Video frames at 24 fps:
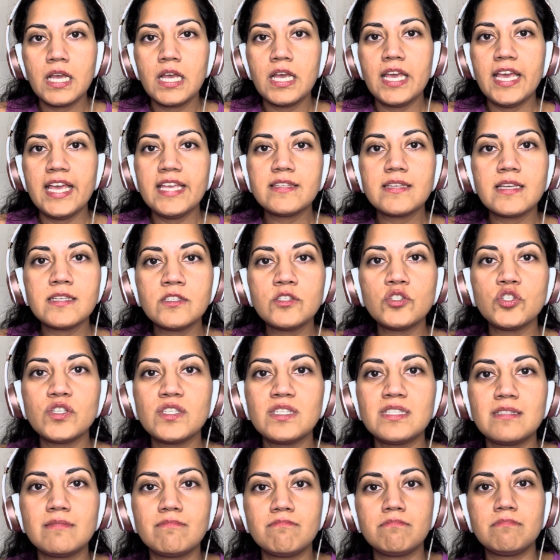It doesn't just
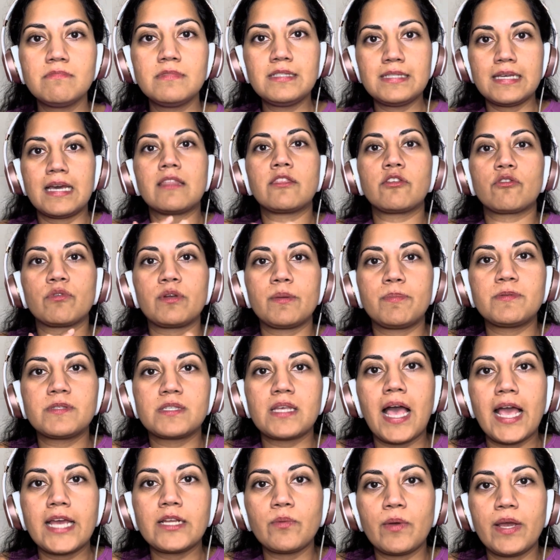death grip
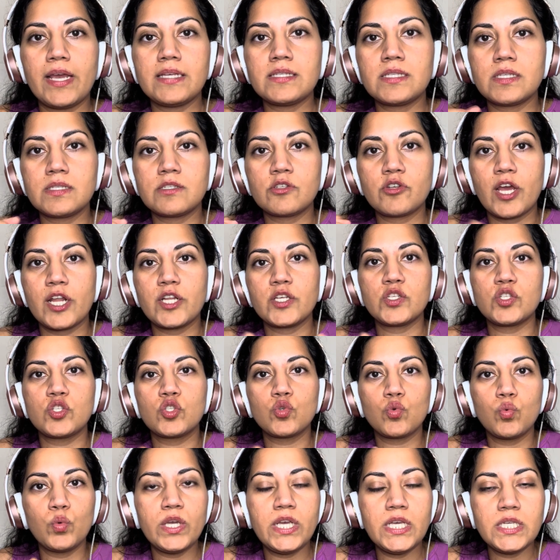sideways and try to
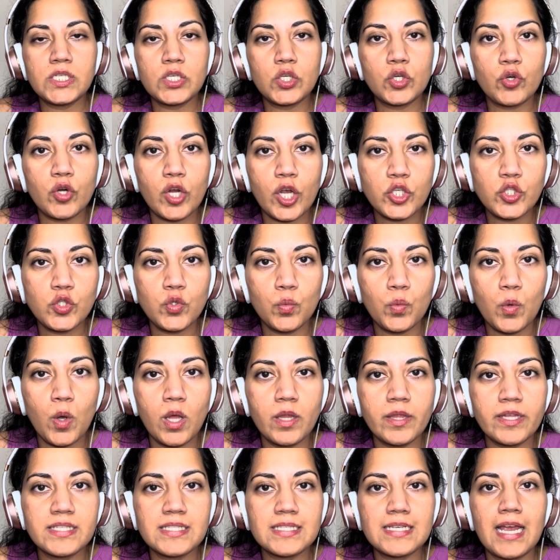squeeze and crush a
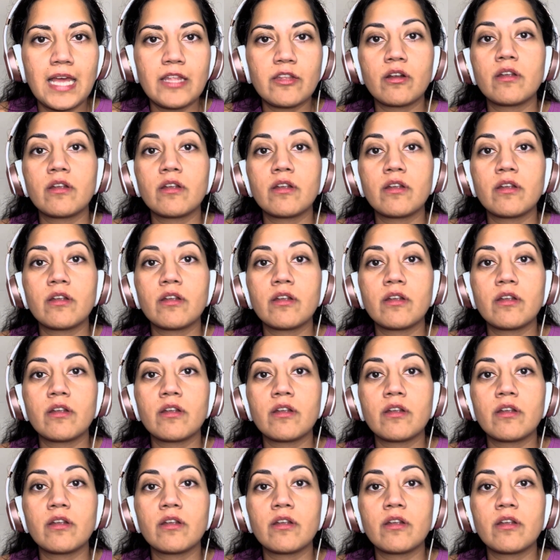walnut together.